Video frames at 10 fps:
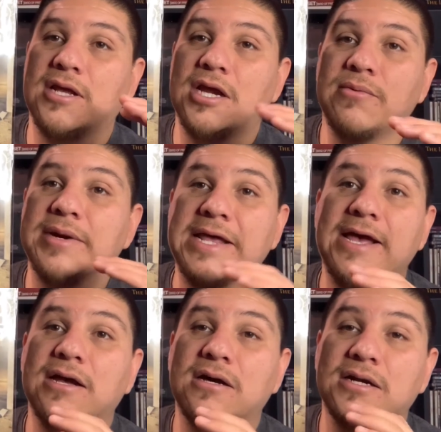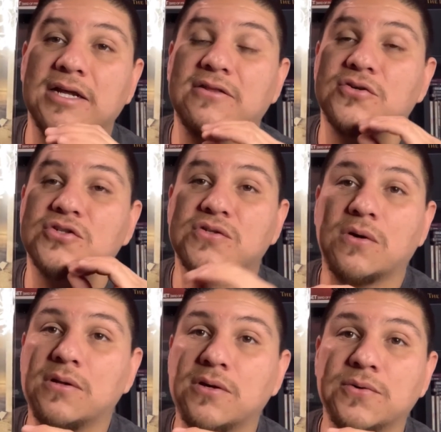everybody had kind of like their
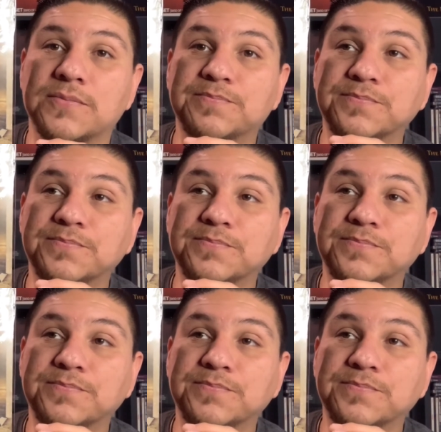solo